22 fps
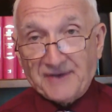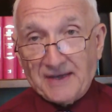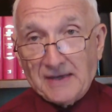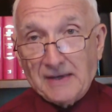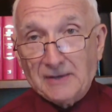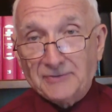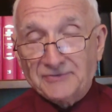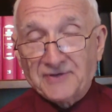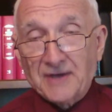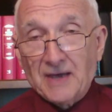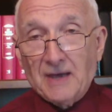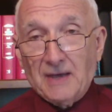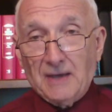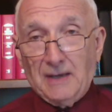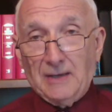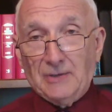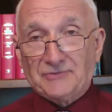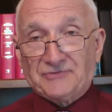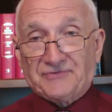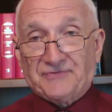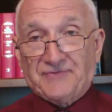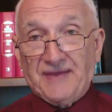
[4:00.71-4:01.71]
he is,
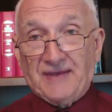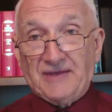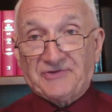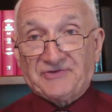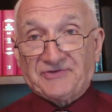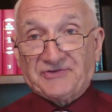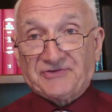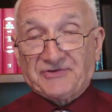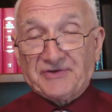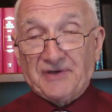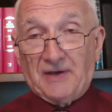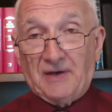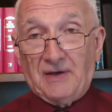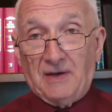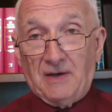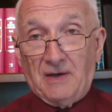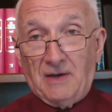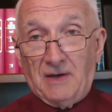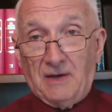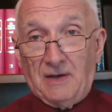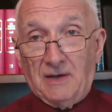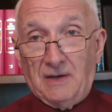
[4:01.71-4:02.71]
is the
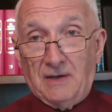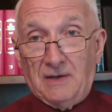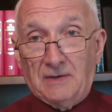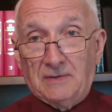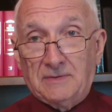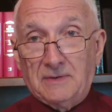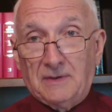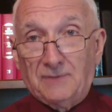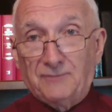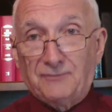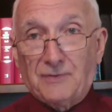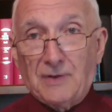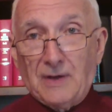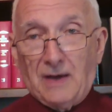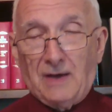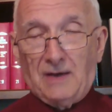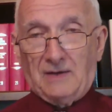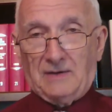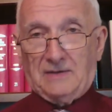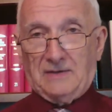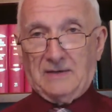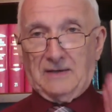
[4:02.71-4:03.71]
Son of
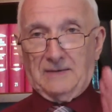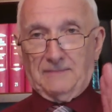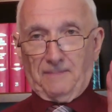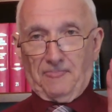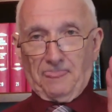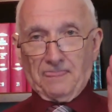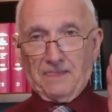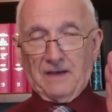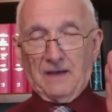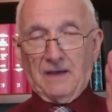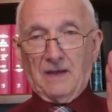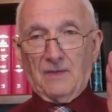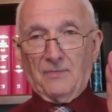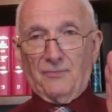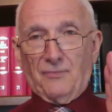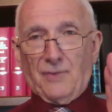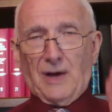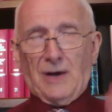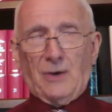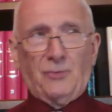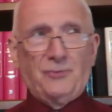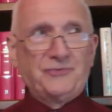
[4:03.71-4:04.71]
God.
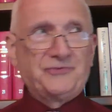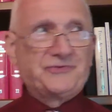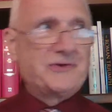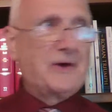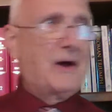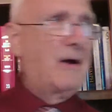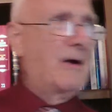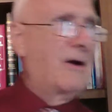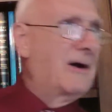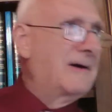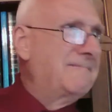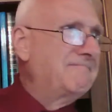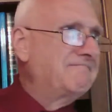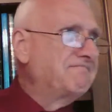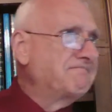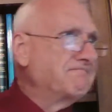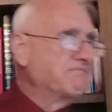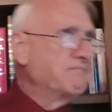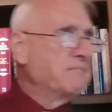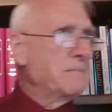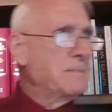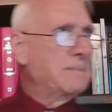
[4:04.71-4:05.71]
Those are,
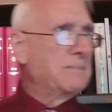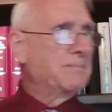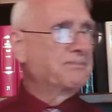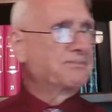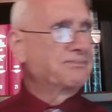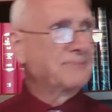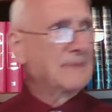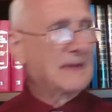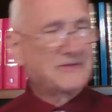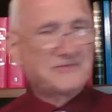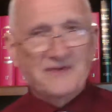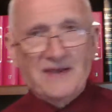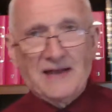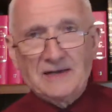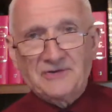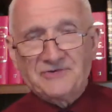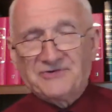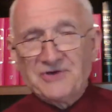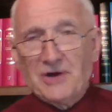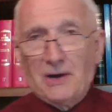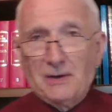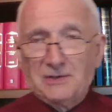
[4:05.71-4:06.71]
it's
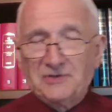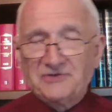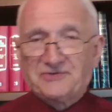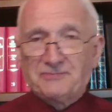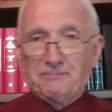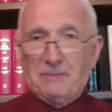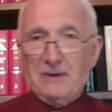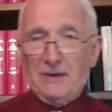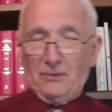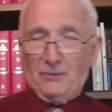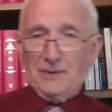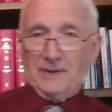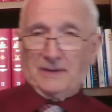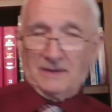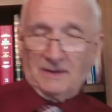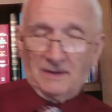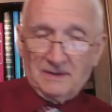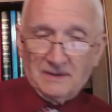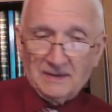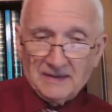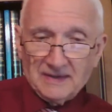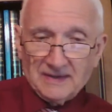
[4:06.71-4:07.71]
like John is building
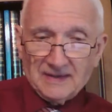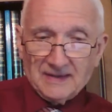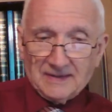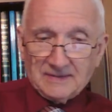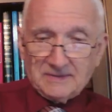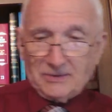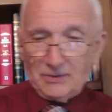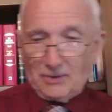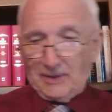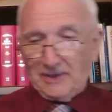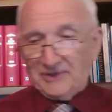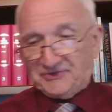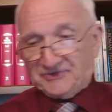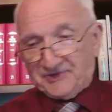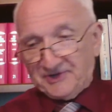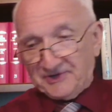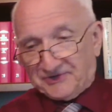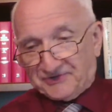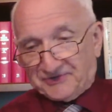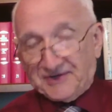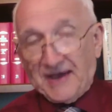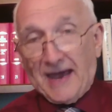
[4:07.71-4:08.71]
a
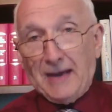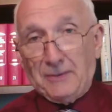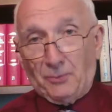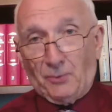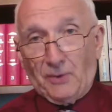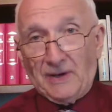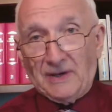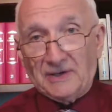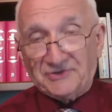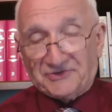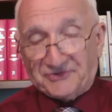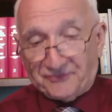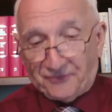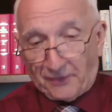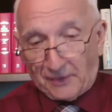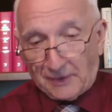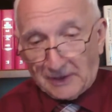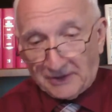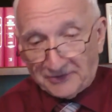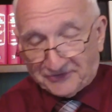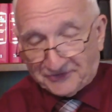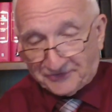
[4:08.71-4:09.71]
delicious sandwich
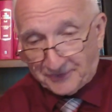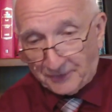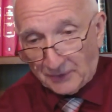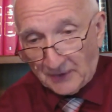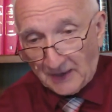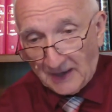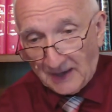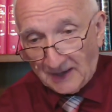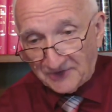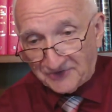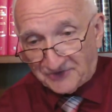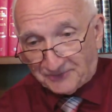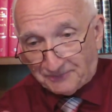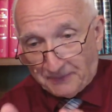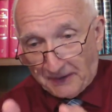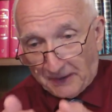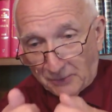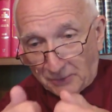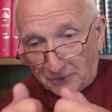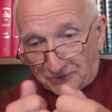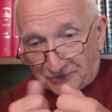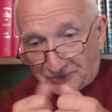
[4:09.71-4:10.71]
for us to
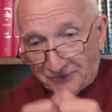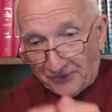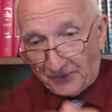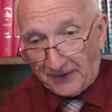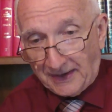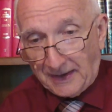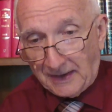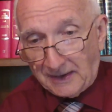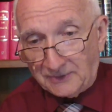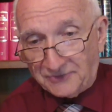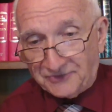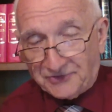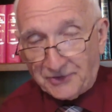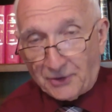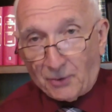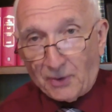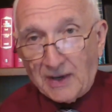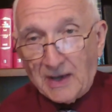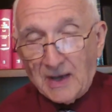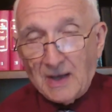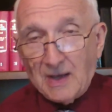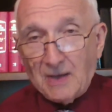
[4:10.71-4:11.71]
spiritually
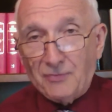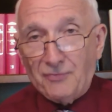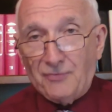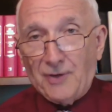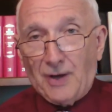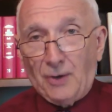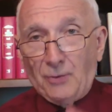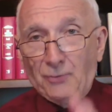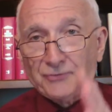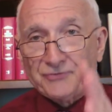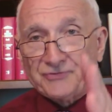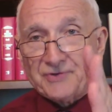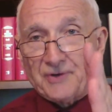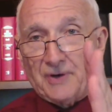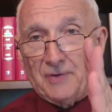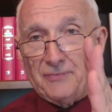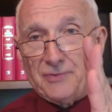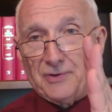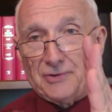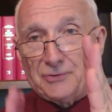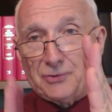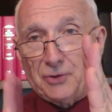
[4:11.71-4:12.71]
enjoy. Those are
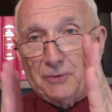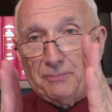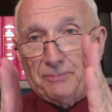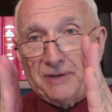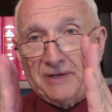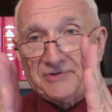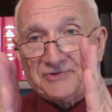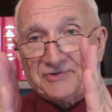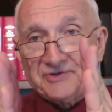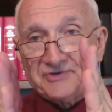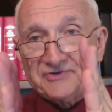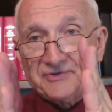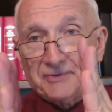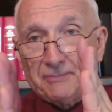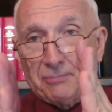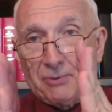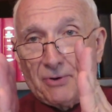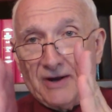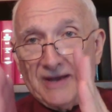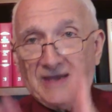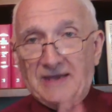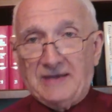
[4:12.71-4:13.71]
the two pieces of
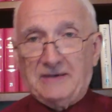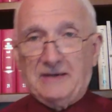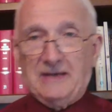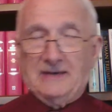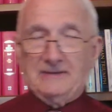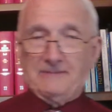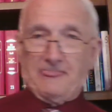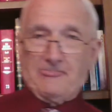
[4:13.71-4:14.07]
bread.